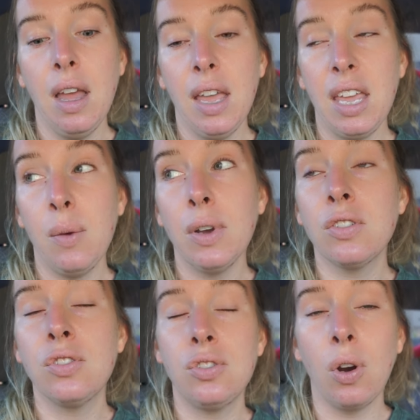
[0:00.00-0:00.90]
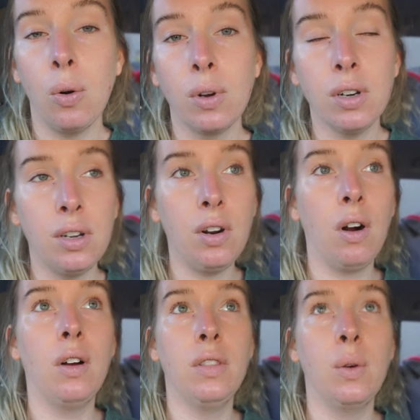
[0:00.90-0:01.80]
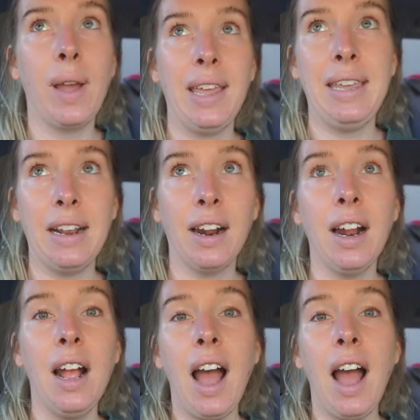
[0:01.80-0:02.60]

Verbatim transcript: He was so good on the way here.